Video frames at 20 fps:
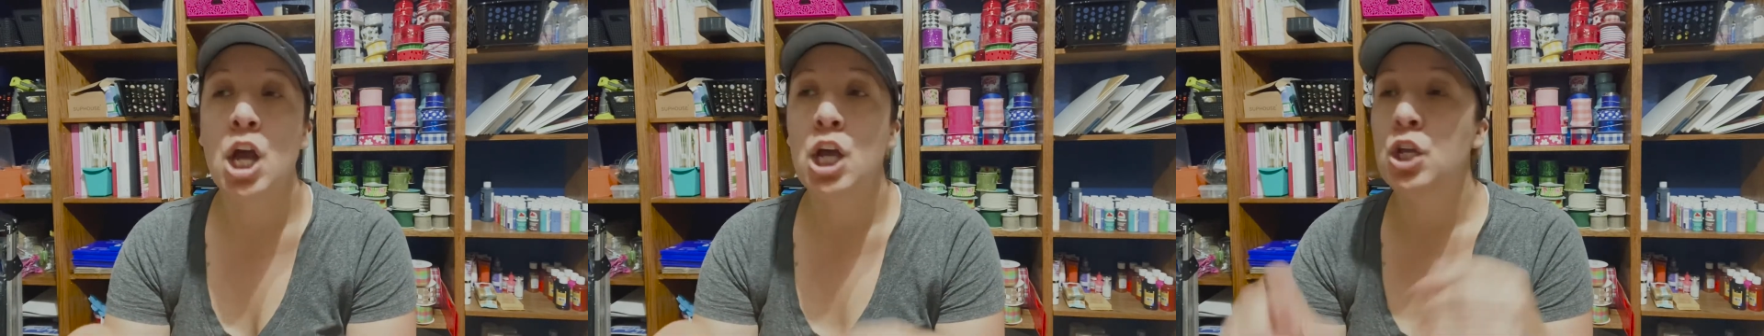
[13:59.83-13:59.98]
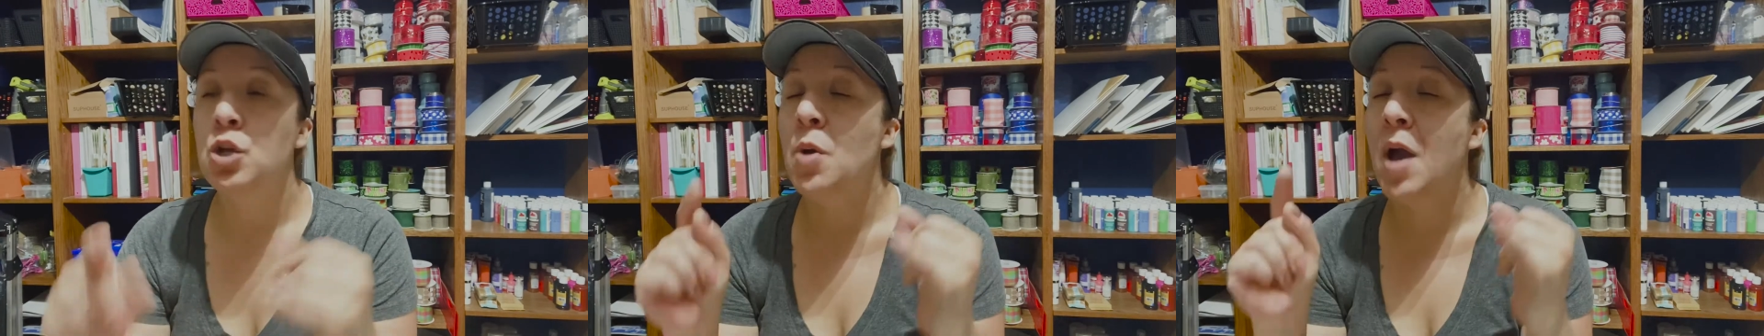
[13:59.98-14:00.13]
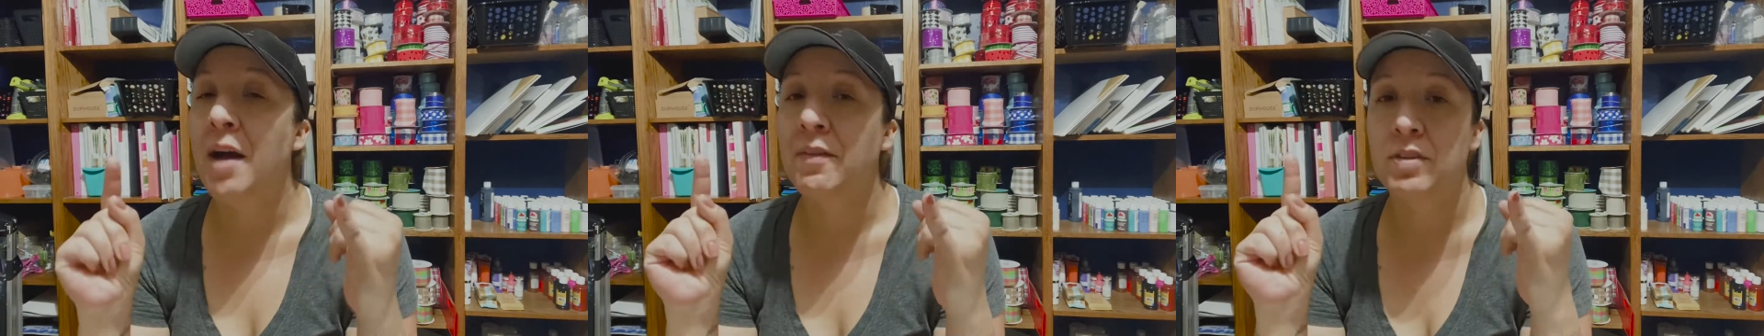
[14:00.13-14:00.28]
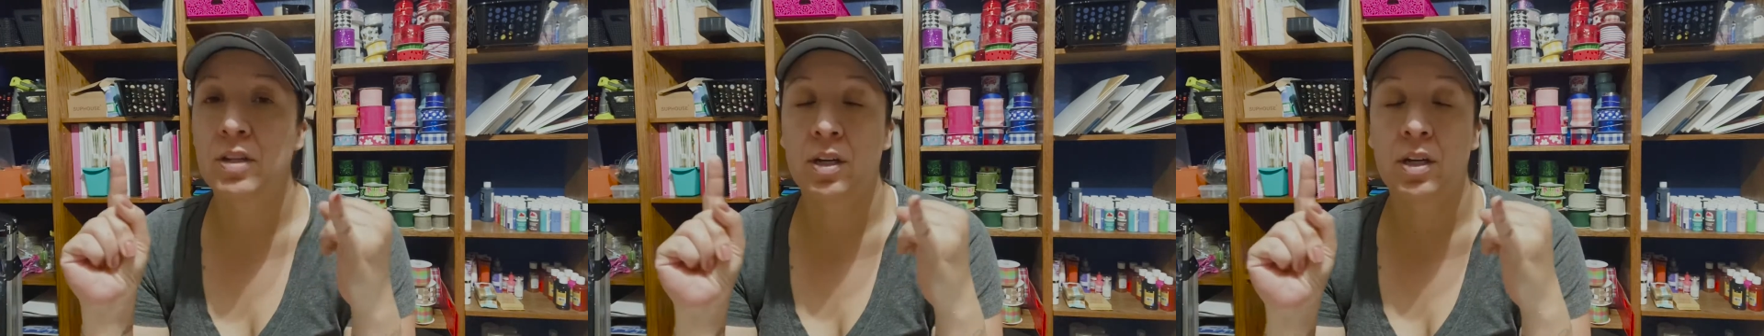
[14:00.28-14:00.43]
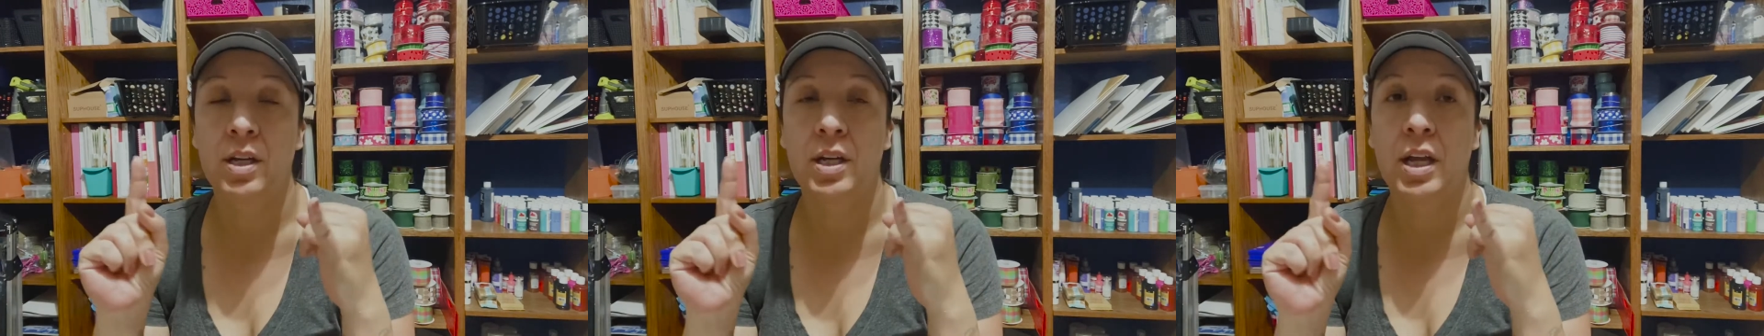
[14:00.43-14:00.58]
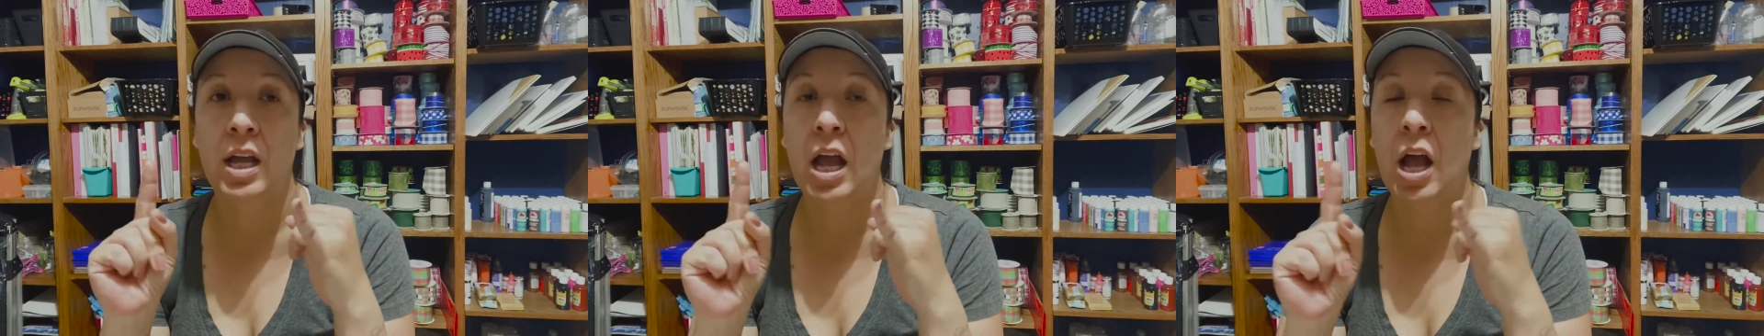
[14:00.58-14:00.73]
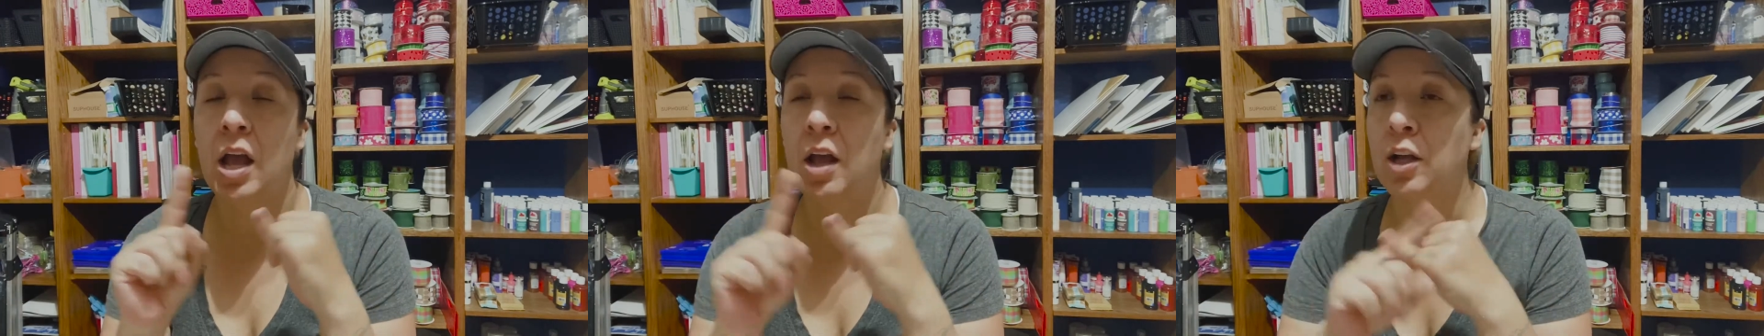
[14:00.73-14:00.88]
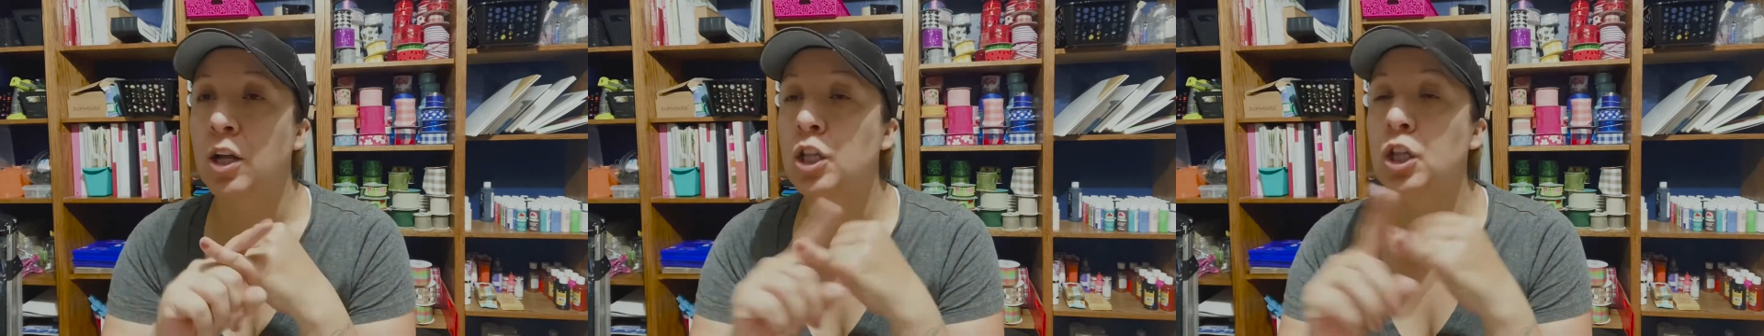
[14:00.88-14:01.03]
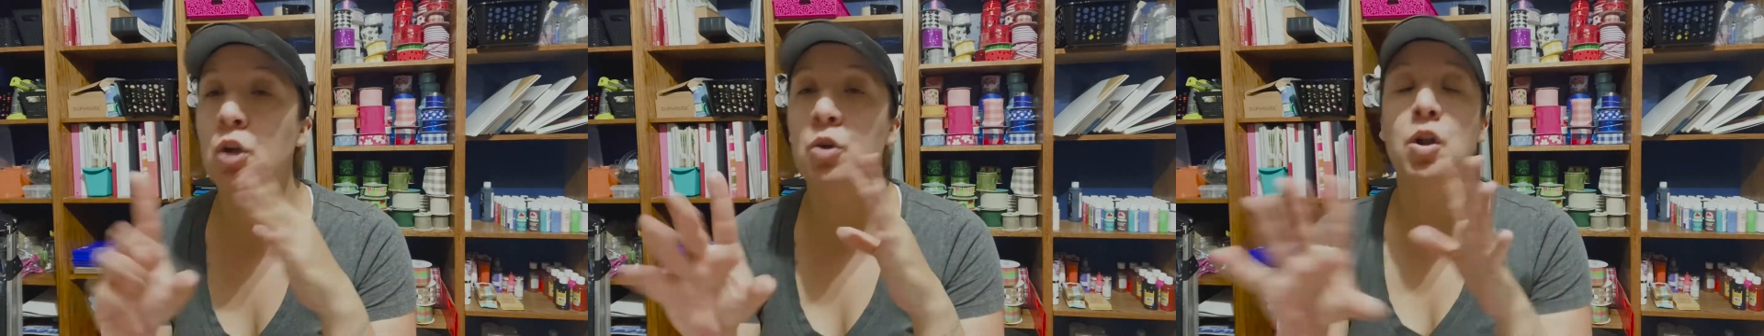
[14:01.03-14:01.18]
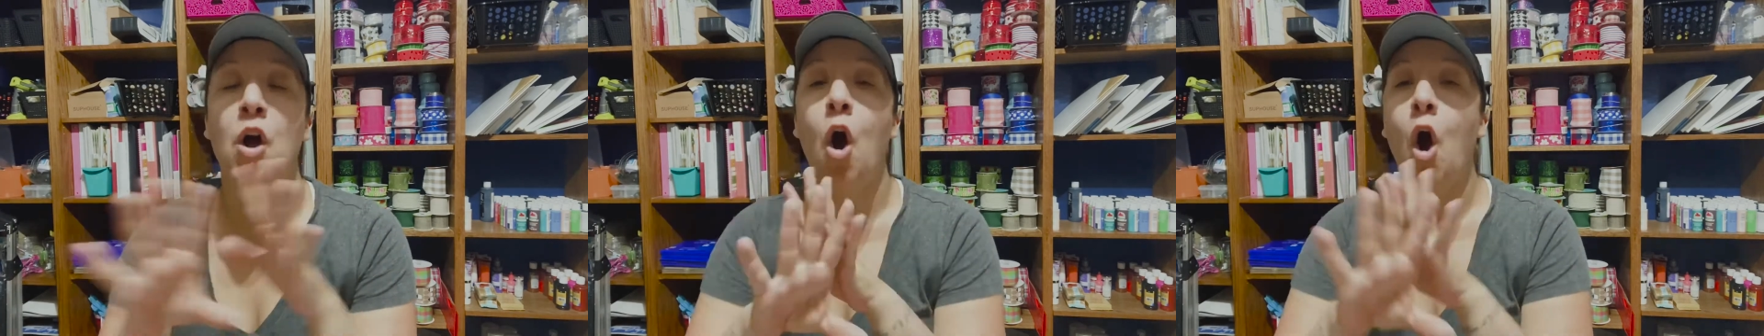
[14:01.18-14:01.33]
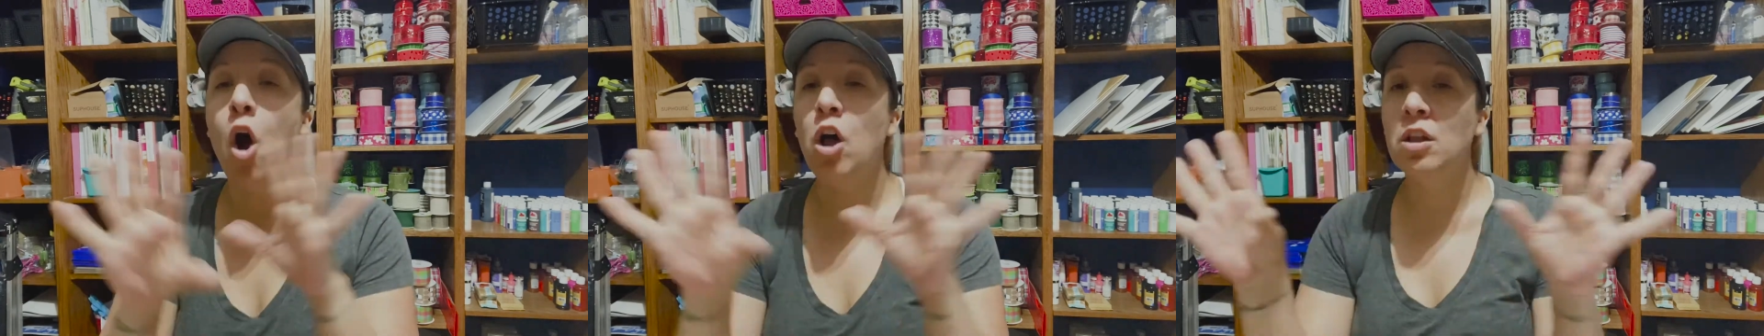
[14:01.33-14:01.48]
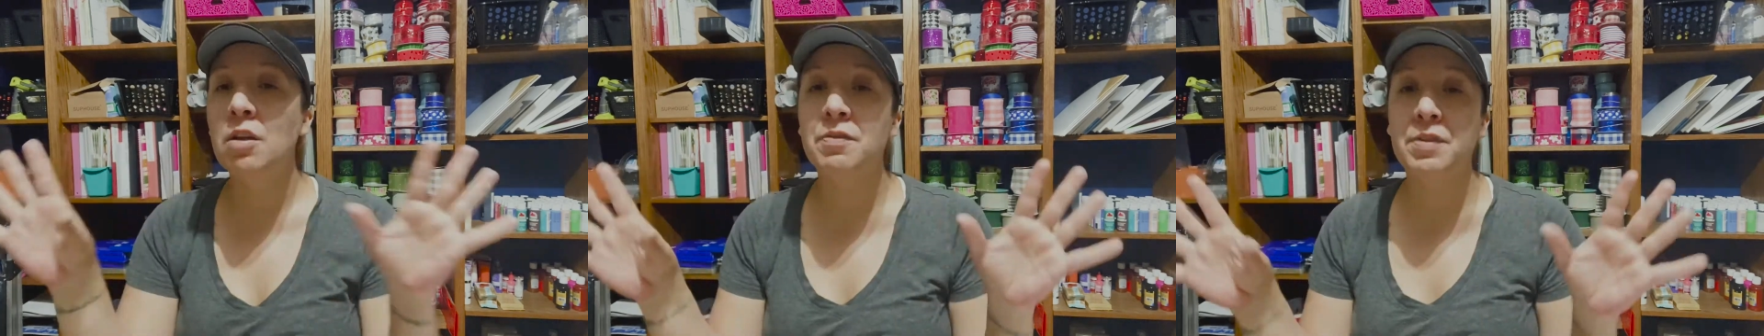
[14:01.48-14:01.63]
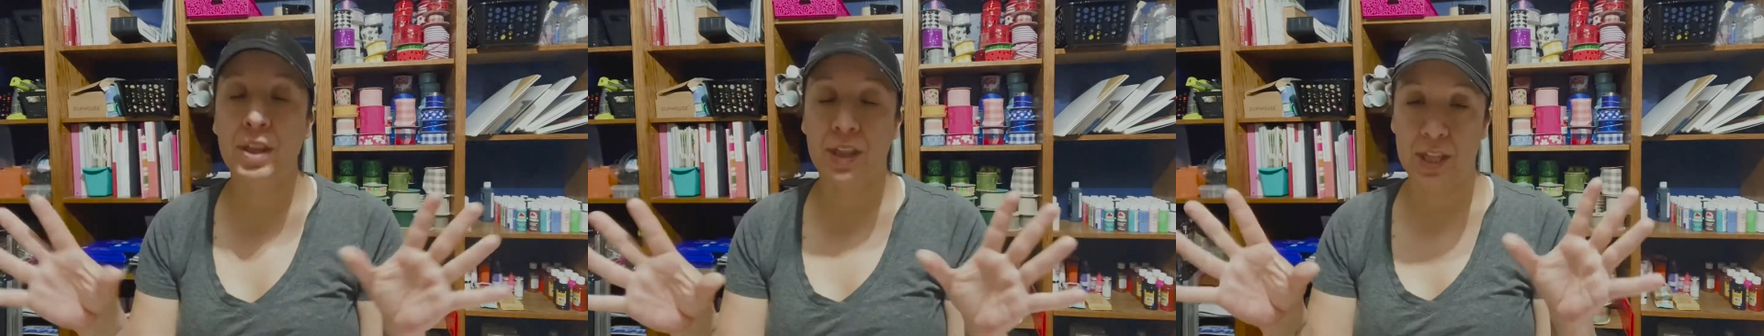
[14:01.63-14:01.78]
You have to include
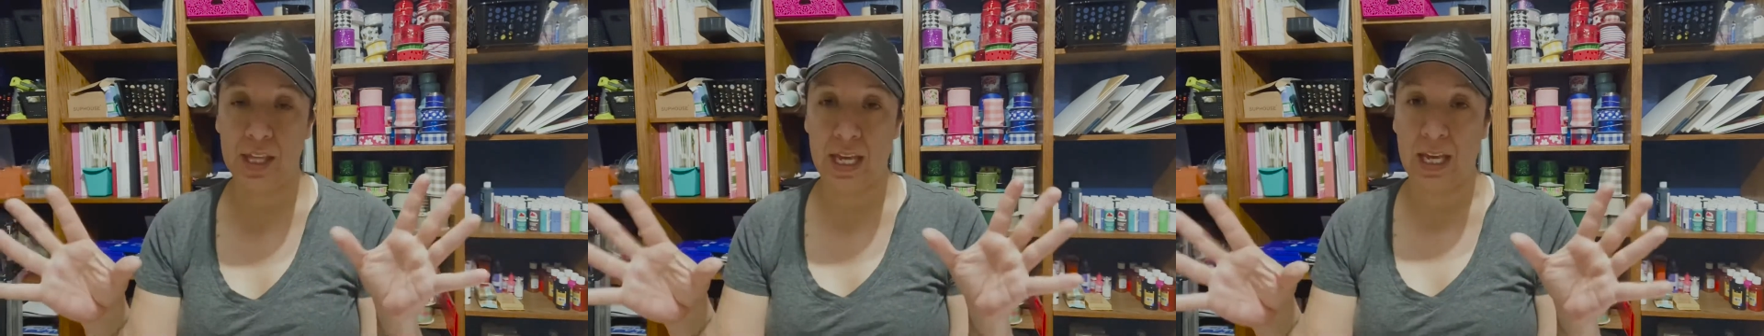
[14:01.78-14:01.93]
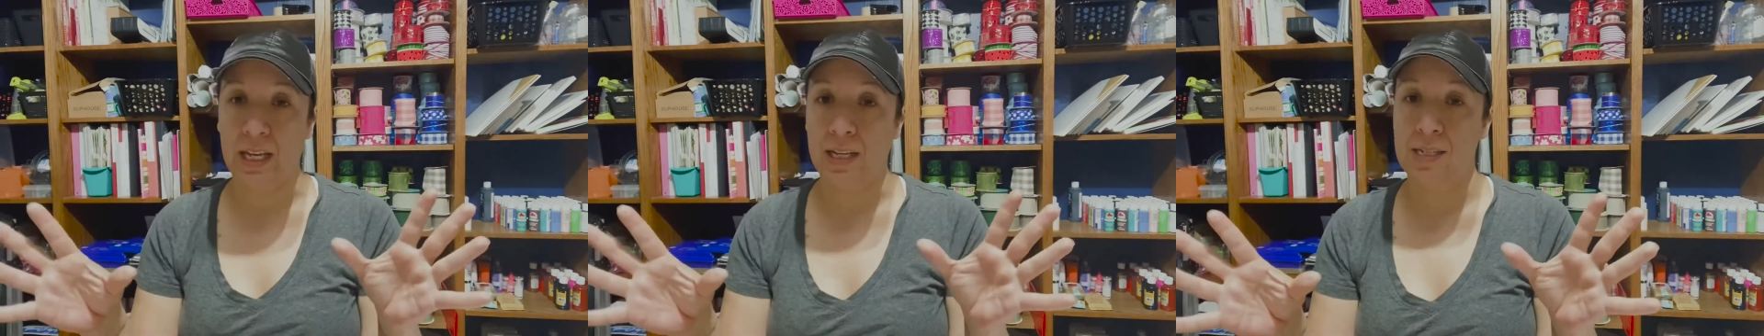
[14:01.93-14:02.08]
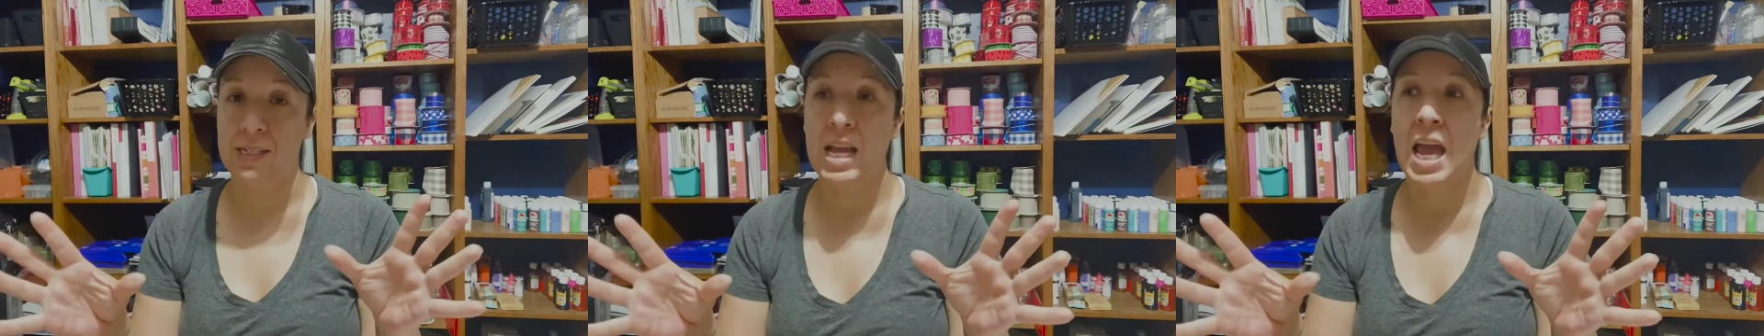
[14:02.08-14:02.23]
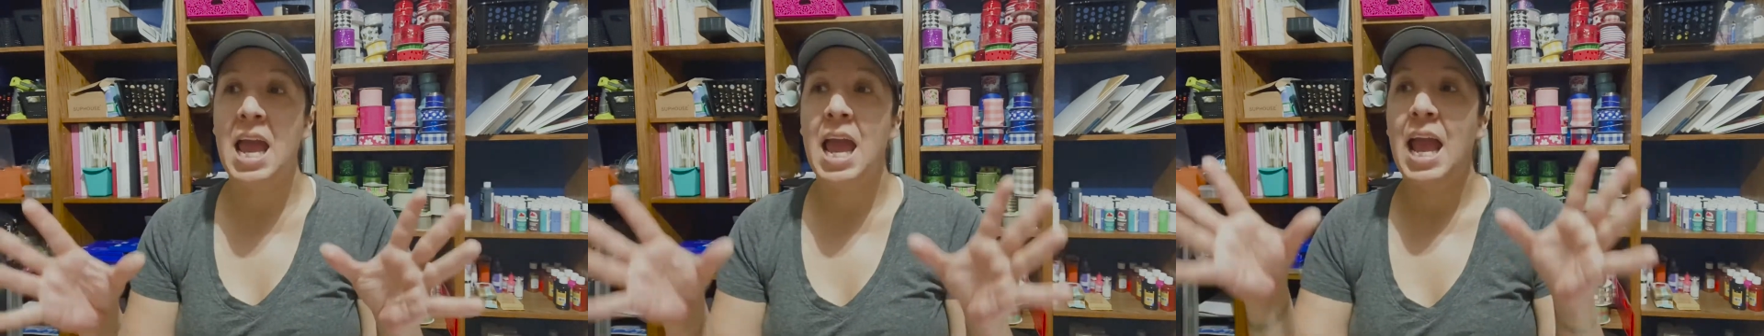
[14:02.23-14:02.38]
all of the things.